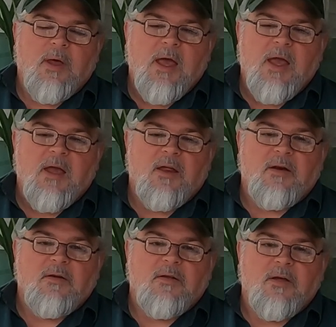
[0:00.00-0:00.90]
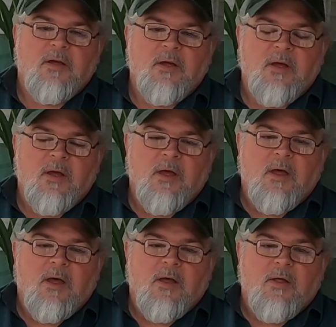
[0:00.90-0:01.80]
and
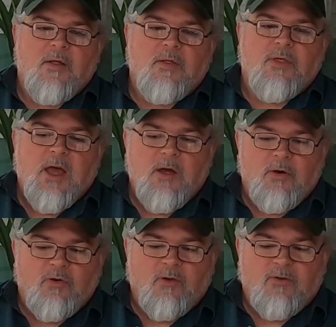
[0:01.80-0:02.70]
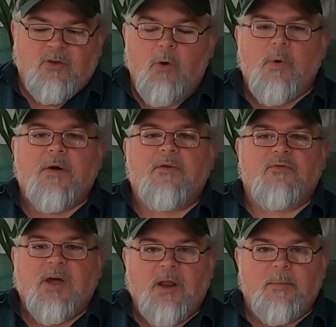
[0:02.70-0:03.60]
they are just so well
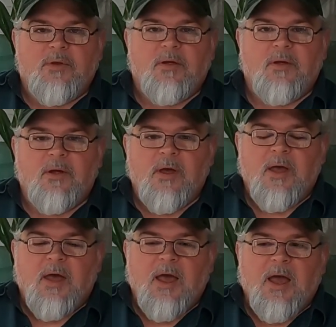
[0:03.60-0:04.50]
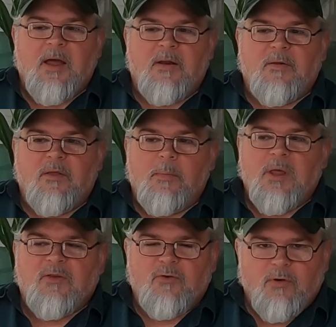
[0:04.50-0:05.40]
developed. And the
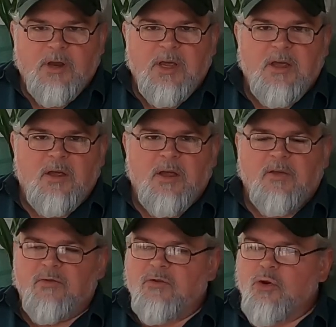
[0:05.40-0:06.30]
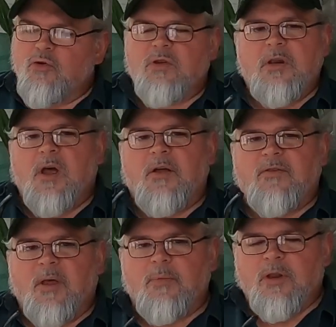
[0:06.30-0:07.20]
mystery is usually not
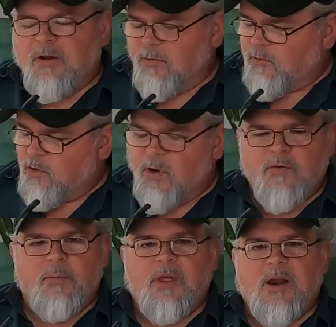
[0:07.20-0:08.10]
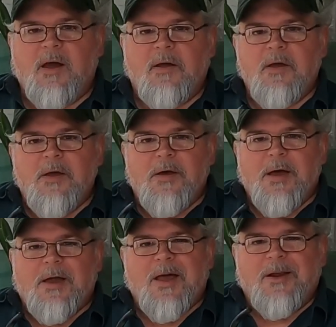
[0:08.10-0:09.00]
something. There's a few of them that
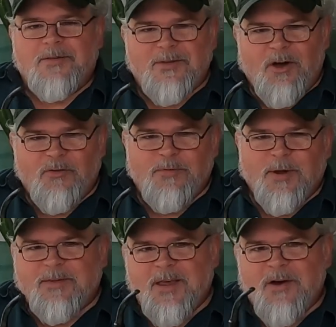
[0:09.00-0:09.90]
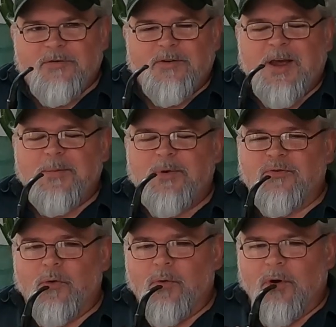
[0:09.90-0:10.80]
I kind of solved myself right
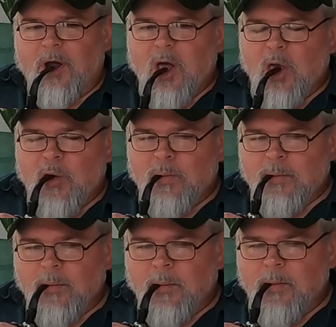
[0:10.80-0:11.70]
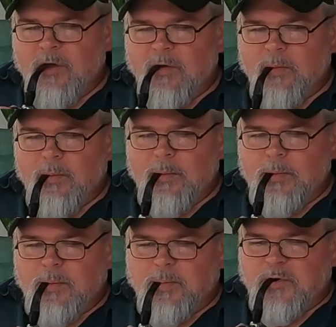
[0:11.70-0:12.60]
before
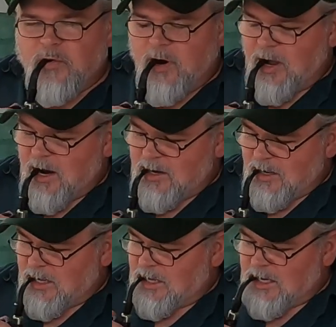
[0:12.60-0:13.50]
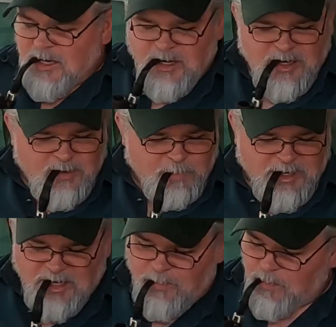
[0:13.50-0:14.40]
I got to the end,
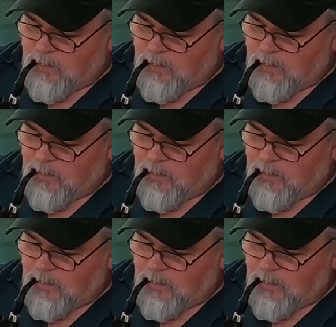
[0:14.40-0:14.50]
but